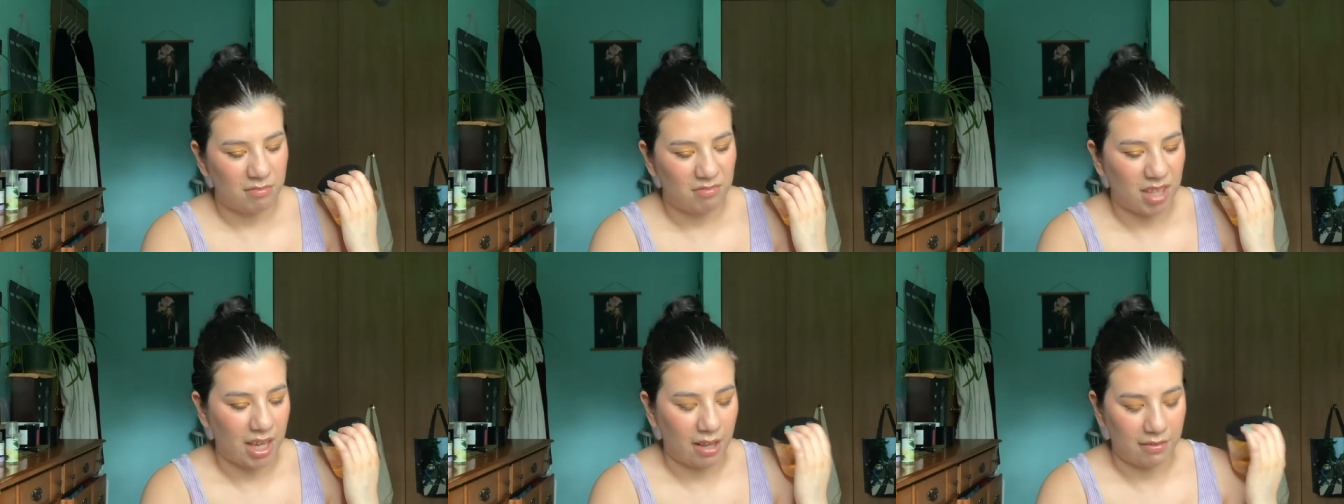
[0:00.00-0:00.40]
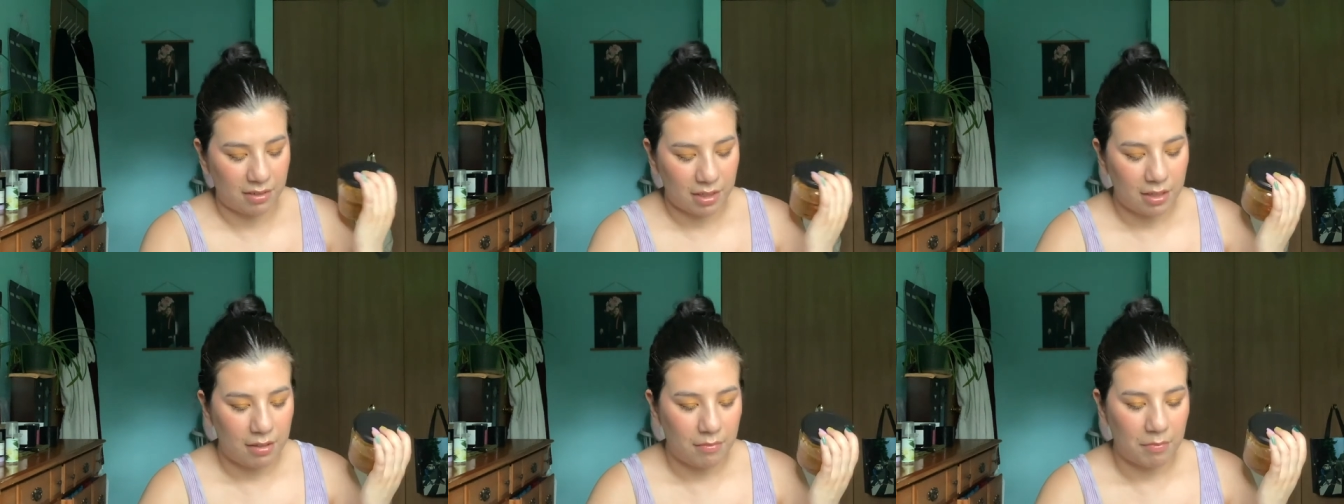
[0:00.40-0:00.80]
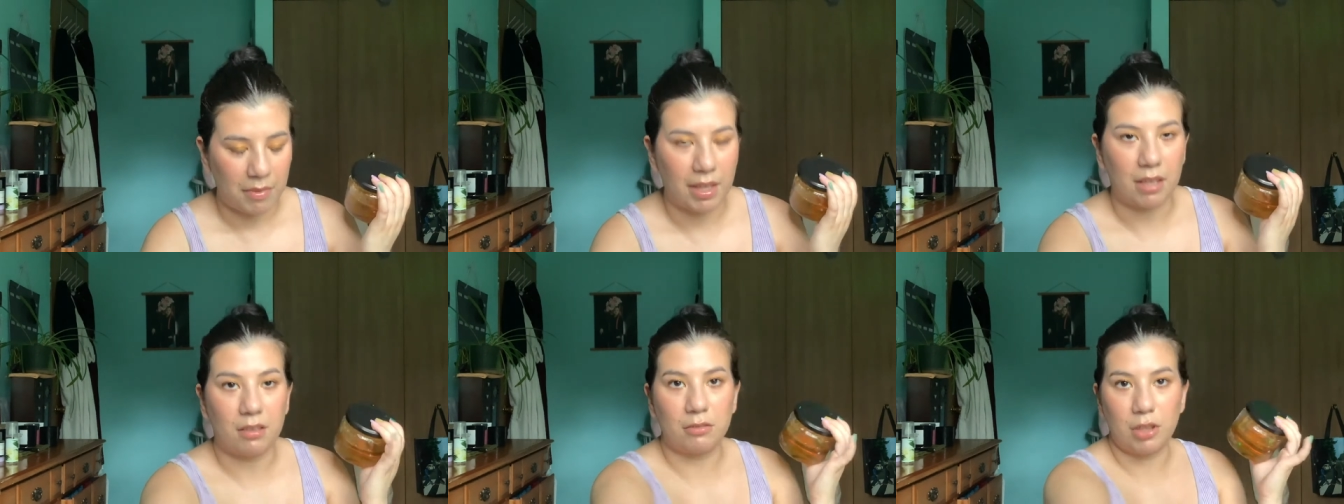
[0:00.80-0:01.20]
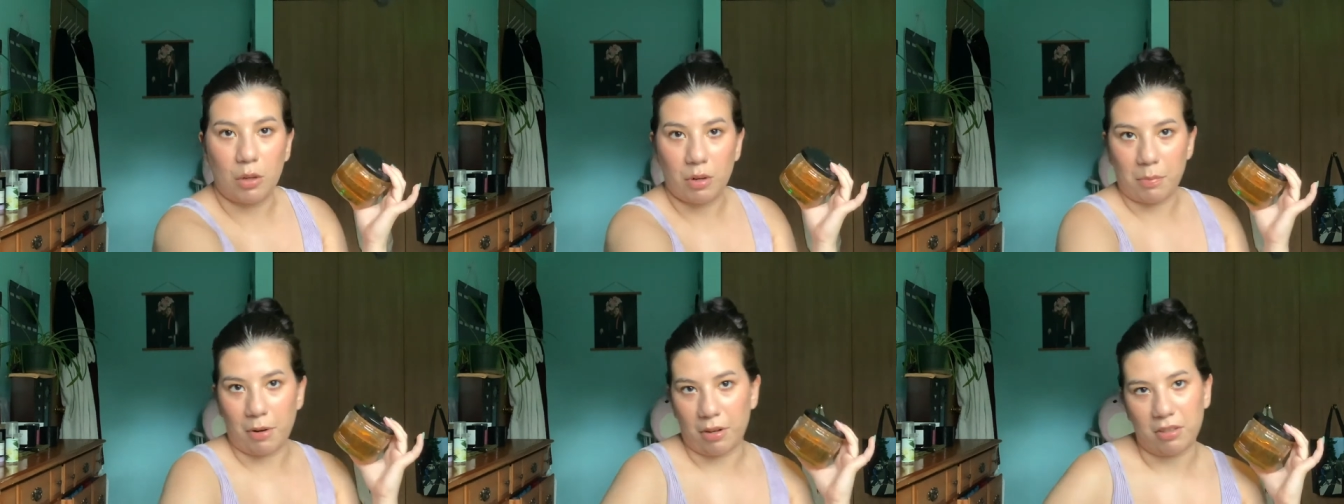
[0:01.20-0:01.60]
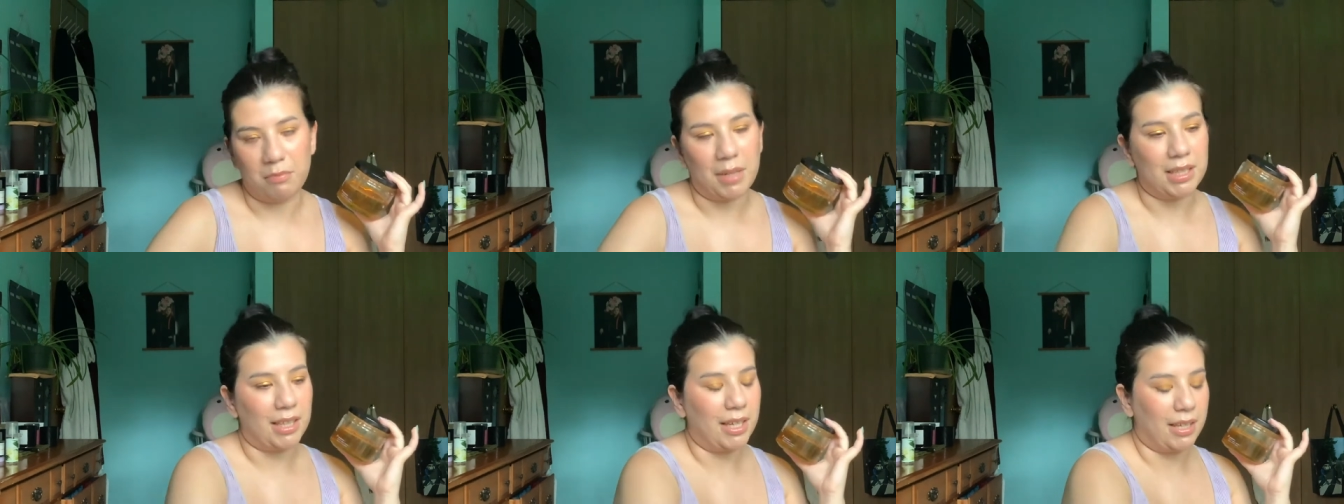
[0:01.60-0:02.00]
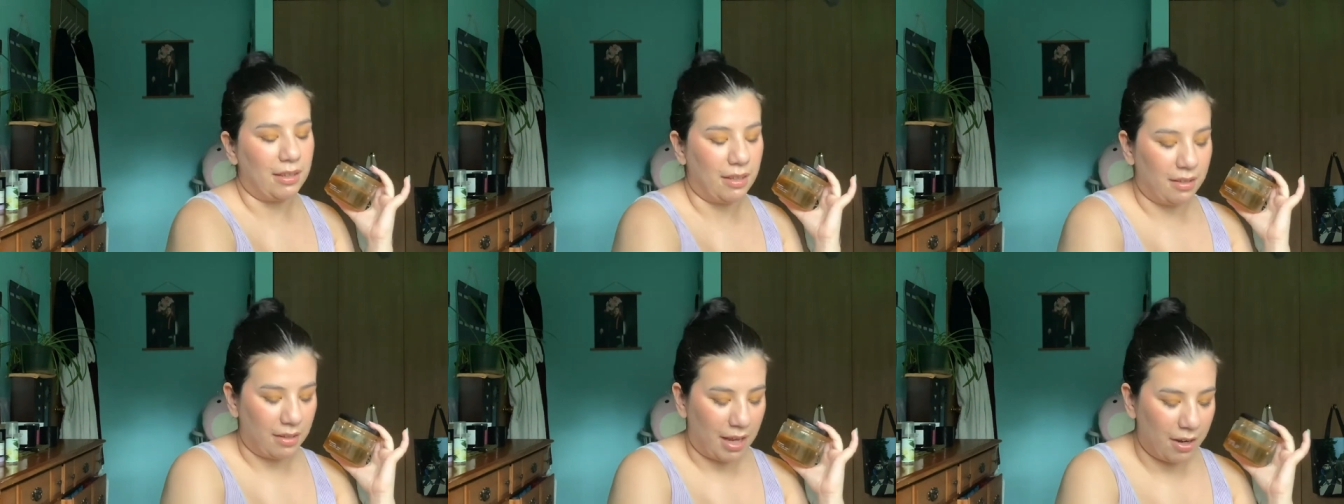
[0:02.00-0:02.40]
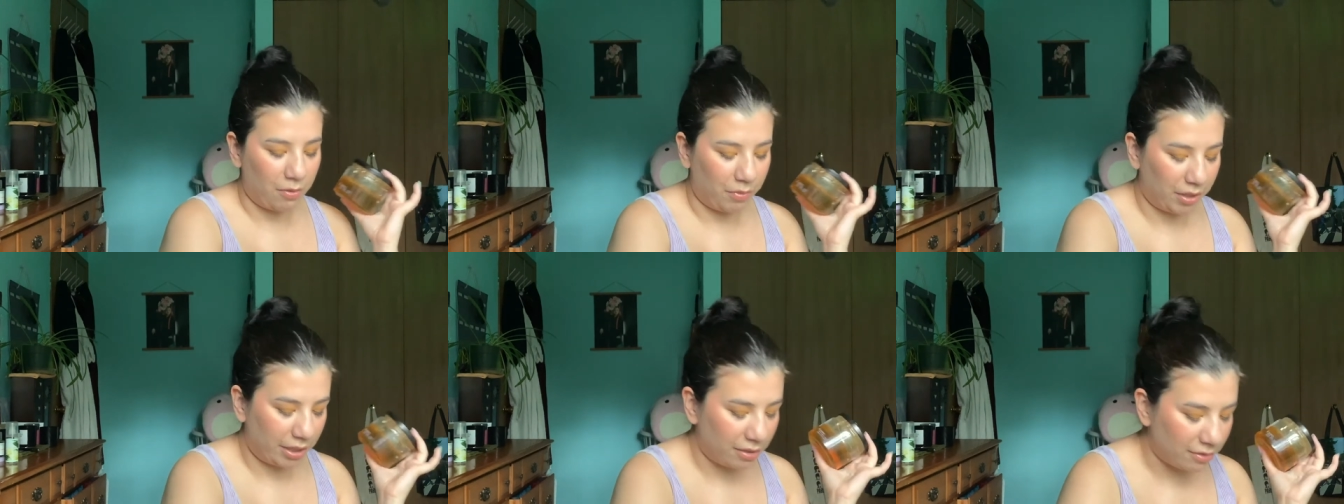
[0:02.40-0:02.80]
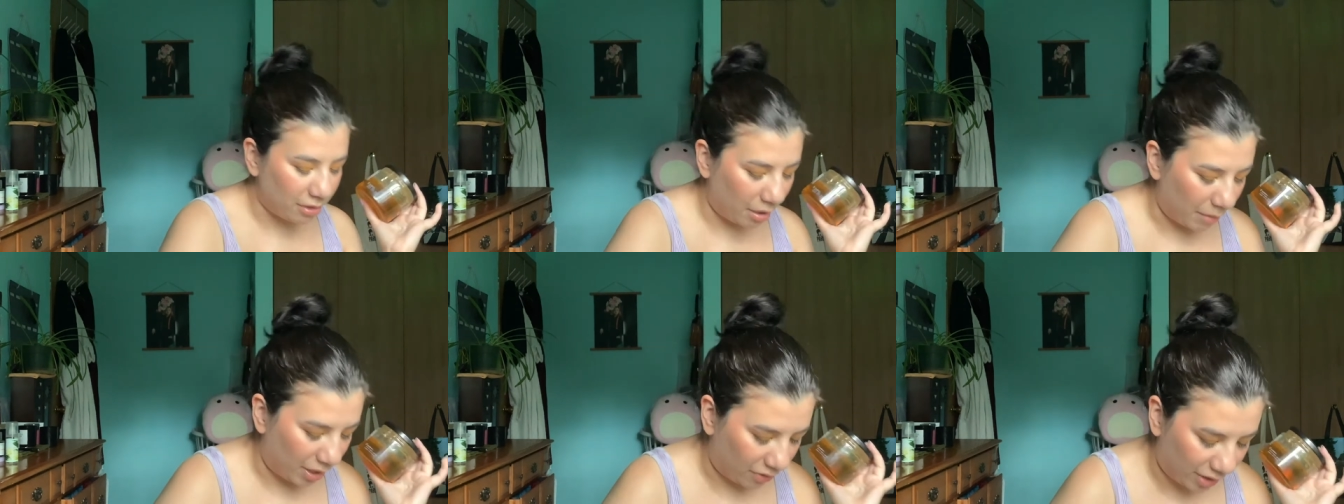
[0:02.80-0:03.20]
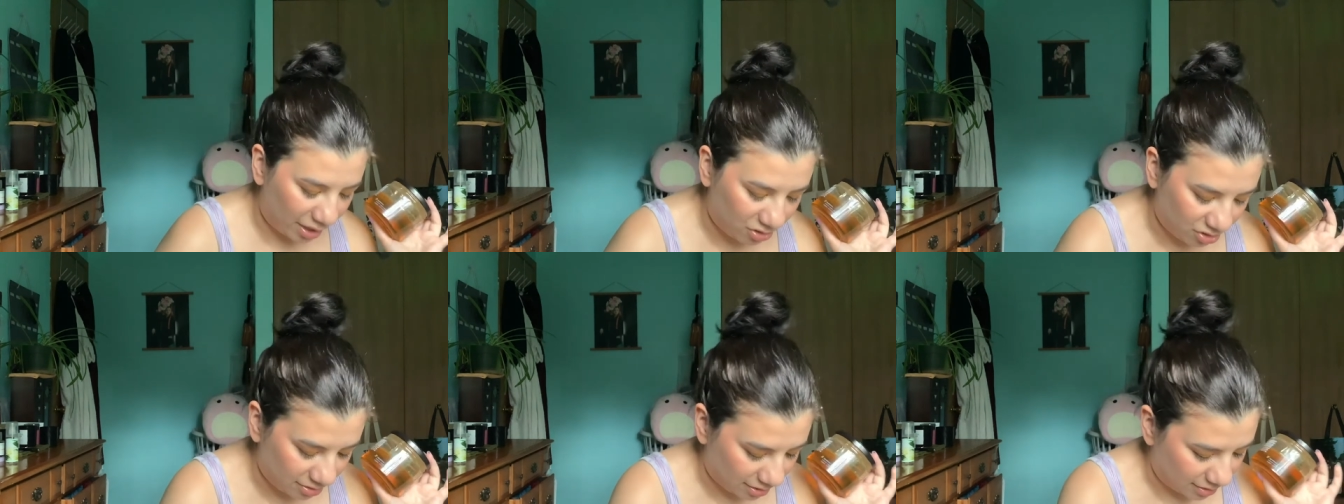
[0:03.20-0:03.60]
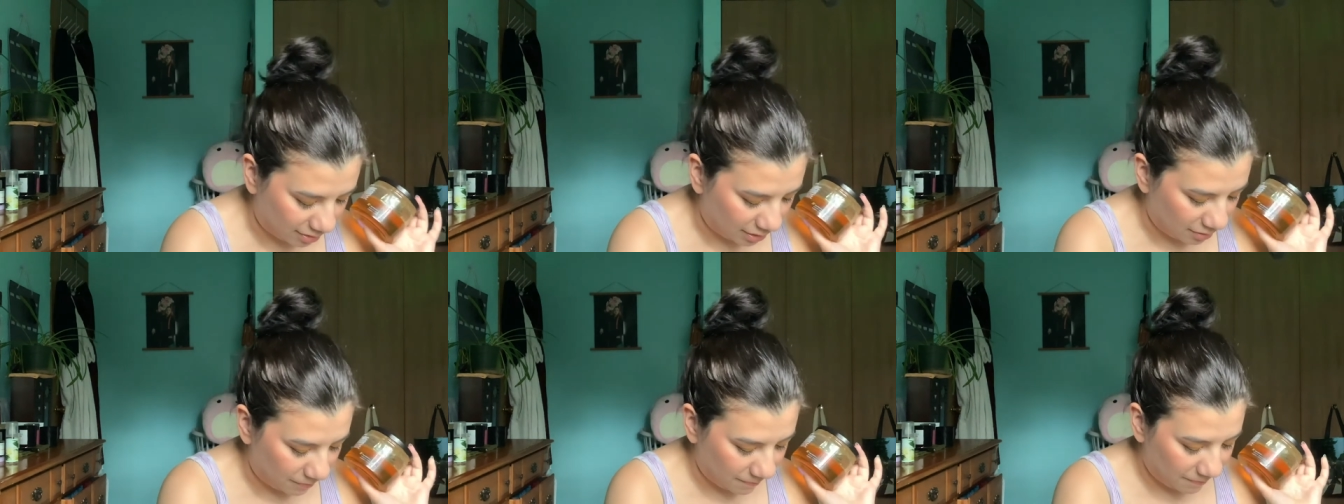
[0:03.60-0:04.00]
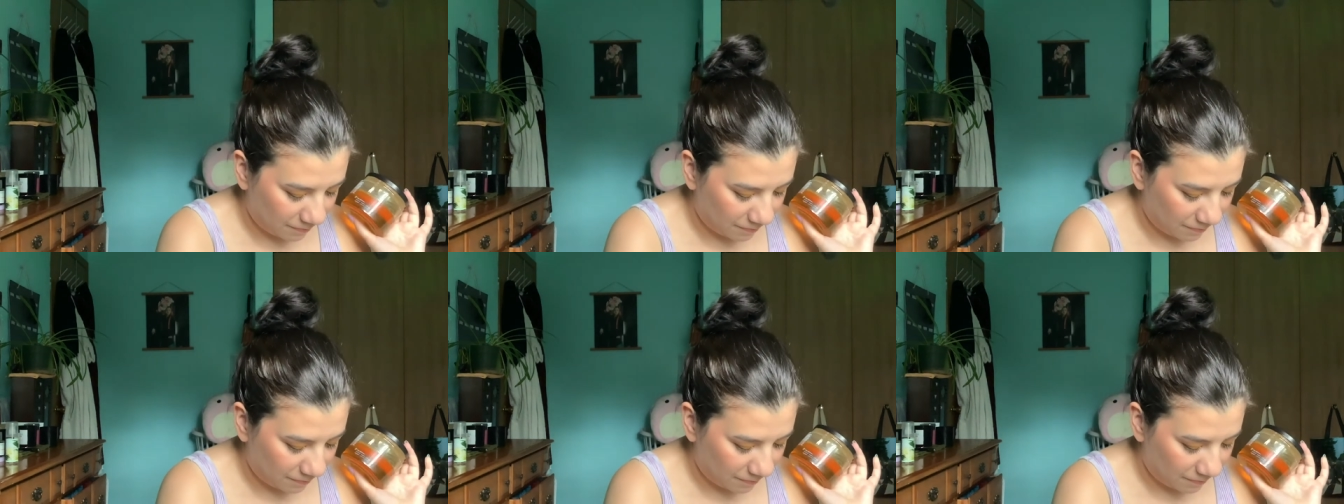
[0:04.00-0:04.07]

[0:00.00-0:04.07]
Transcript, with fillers: calves, like the lower part of my leg. And I don't really use it on my thighs just because I,